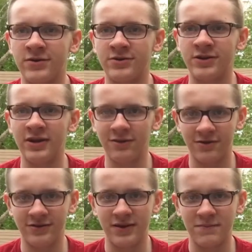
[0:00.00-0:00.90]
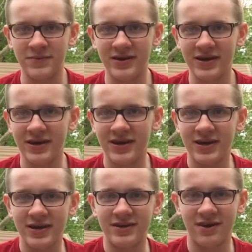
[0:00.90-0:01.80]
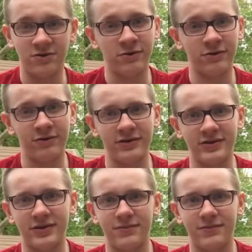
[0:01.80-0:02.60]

Jay learns that Mia is a journalist.